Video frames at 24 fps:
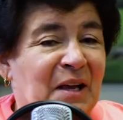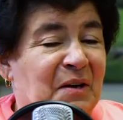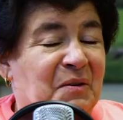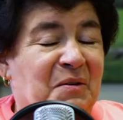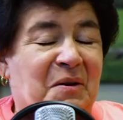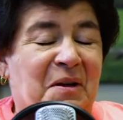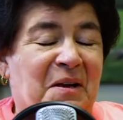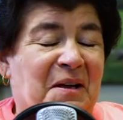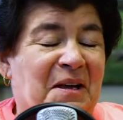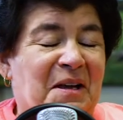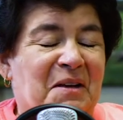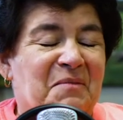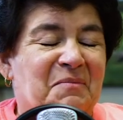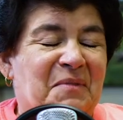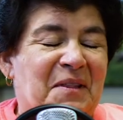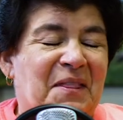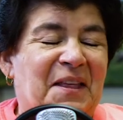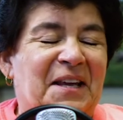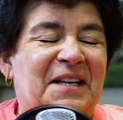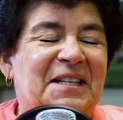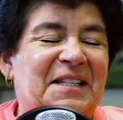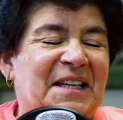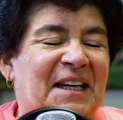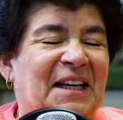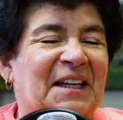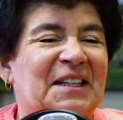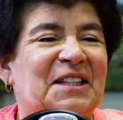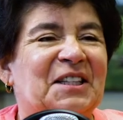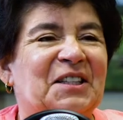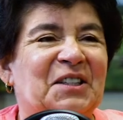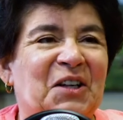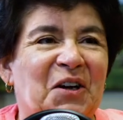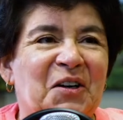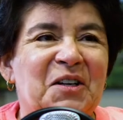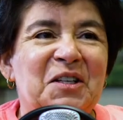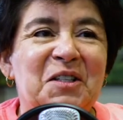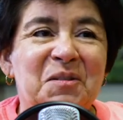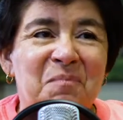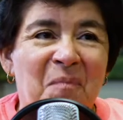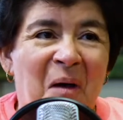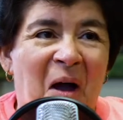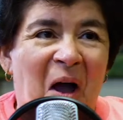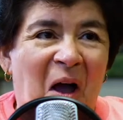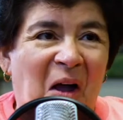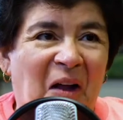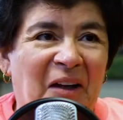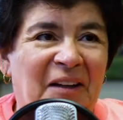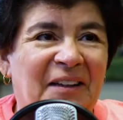but they said let's start
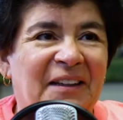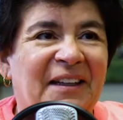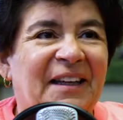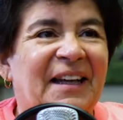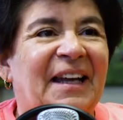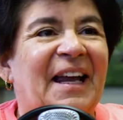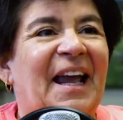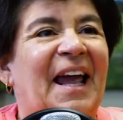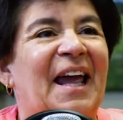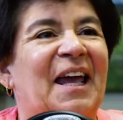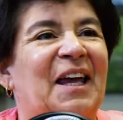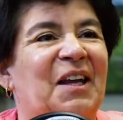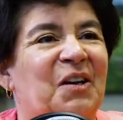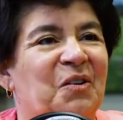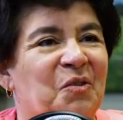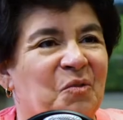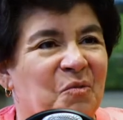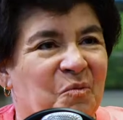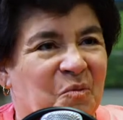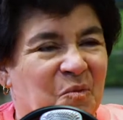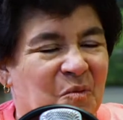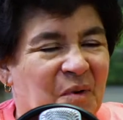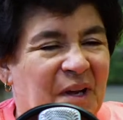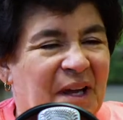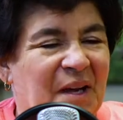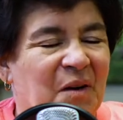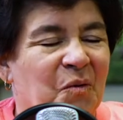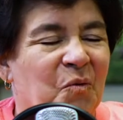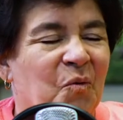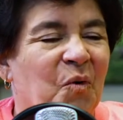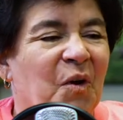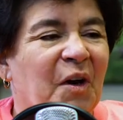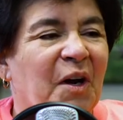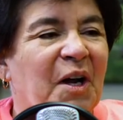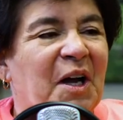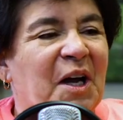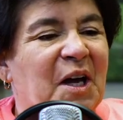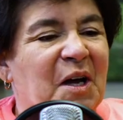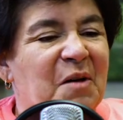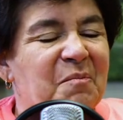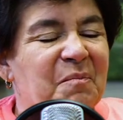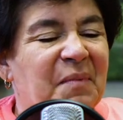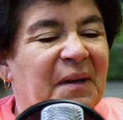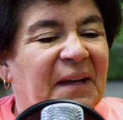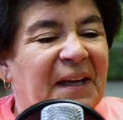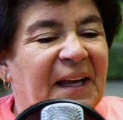small mm-hmm. and and work up